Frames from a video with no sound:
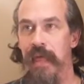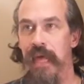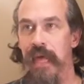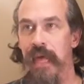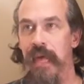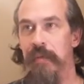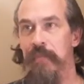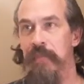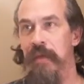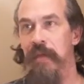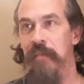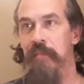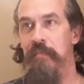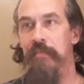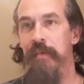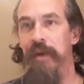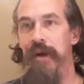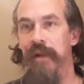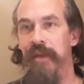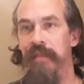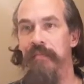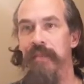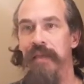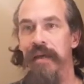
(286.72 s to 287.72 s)
And my
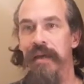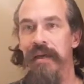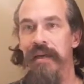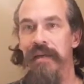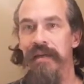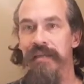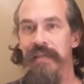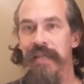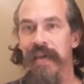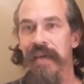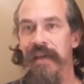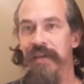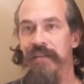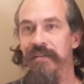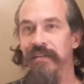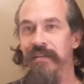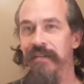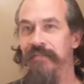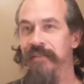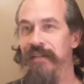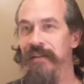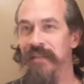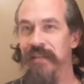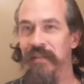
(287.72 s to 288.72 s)
bottom line is actually
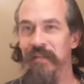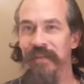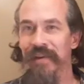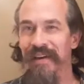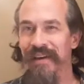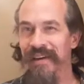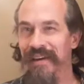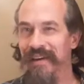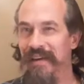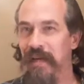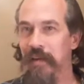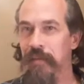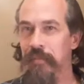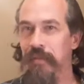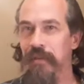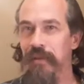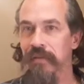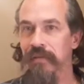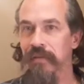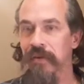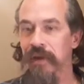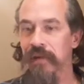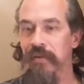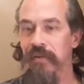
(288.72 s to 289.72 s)
affected by a couple
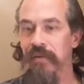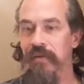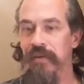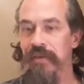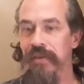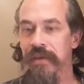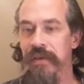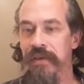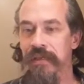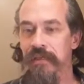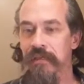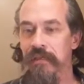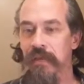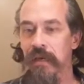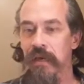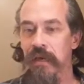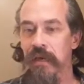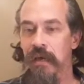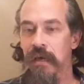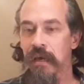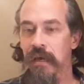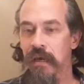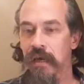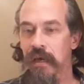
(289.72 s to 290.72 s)
of other things.
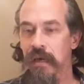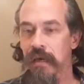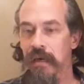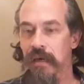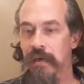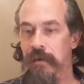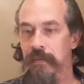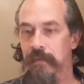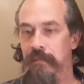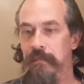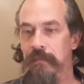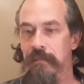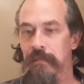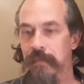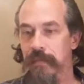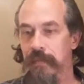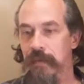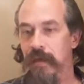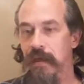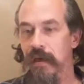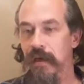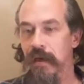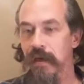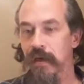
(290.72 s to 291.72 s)

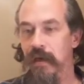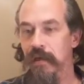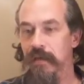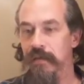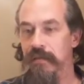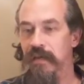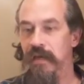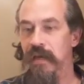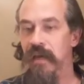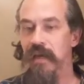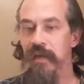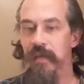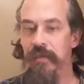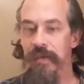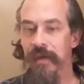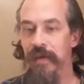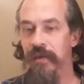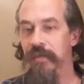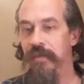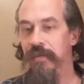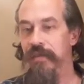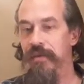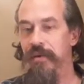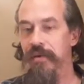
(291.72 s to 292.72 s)
I'll talk
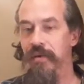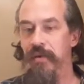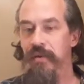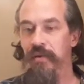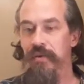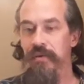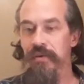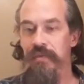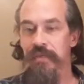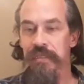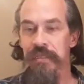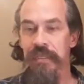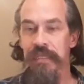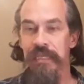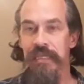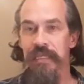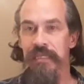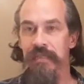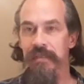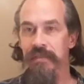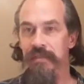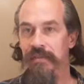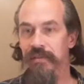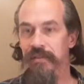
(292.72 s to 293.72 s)
about those
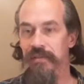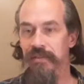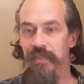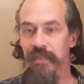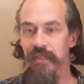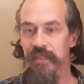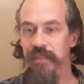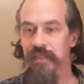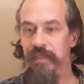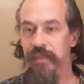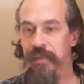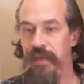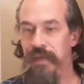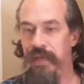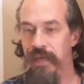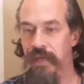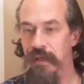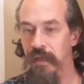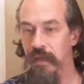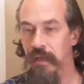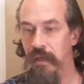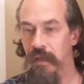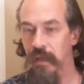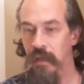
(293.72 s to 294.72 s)
in just a
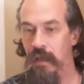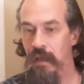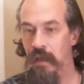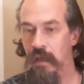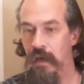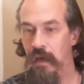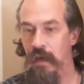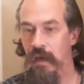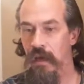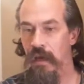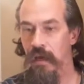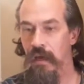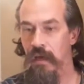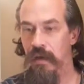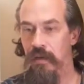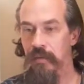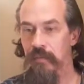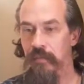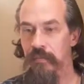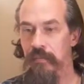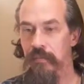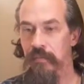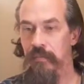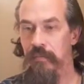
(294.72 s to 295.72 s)
minute.
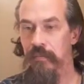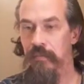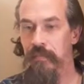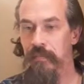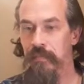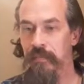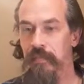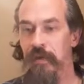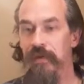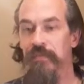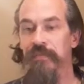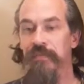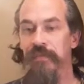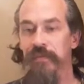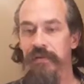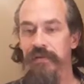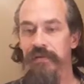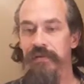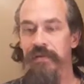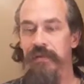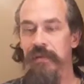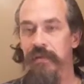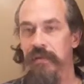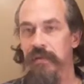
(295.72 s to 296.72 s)
But
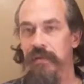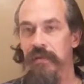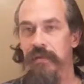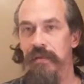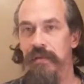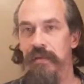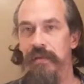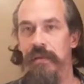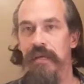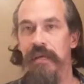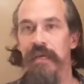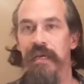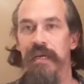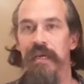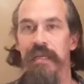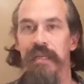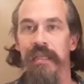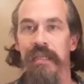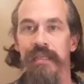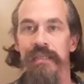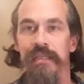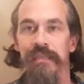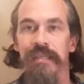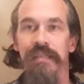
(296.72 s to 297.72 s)
first, I'd
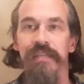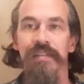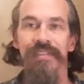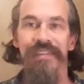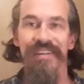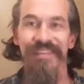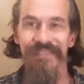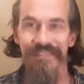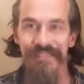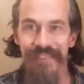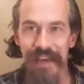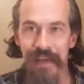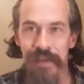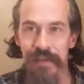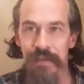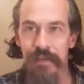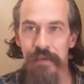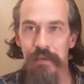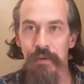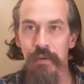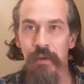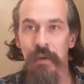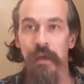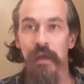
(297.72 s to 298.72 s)
like to touch on
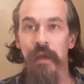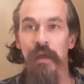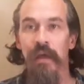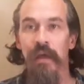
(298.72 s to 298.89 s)
value.